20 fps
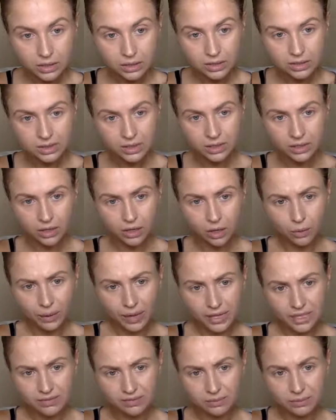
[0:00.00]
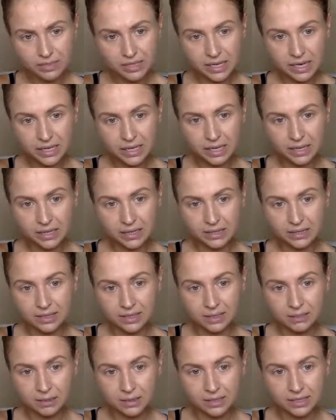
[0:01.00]
is gonna go away. It's from tanning. It's not a
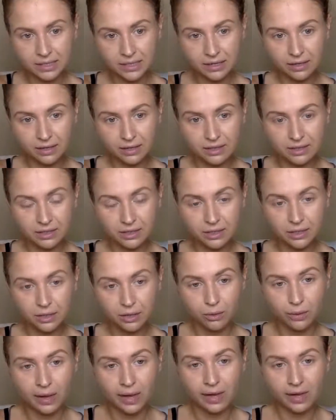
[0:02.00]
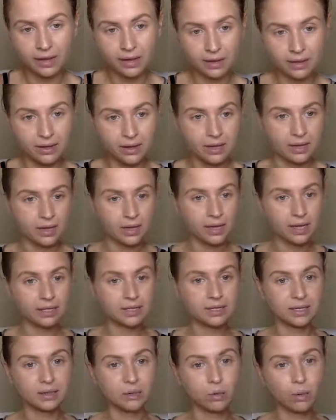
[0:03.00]
big deal. It's gonna go away. It's
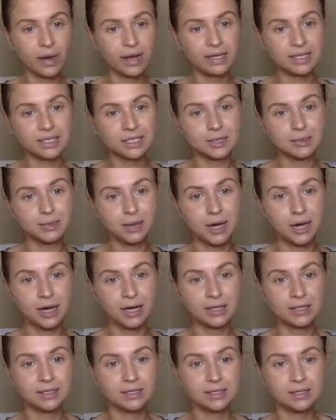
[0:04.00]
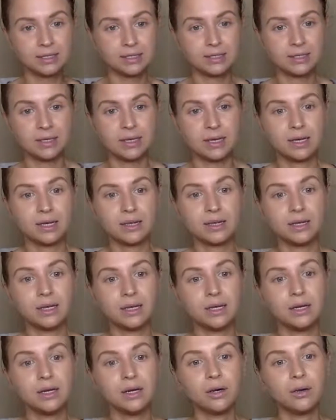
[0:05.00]
like white spots. They're
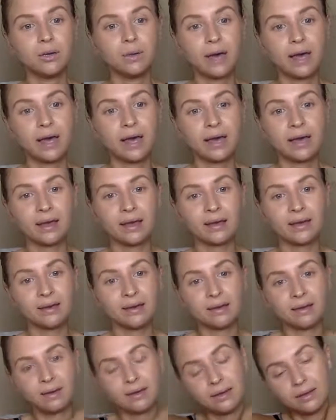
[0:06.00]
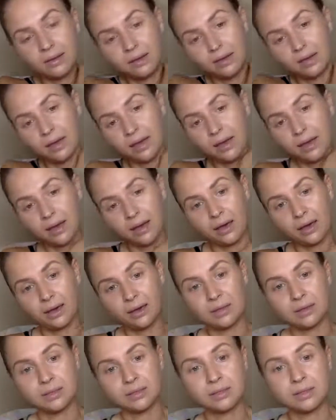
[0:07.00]
gonna go away
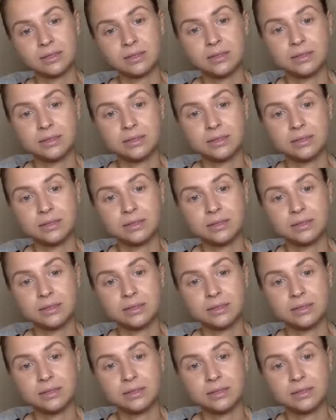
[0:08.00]
and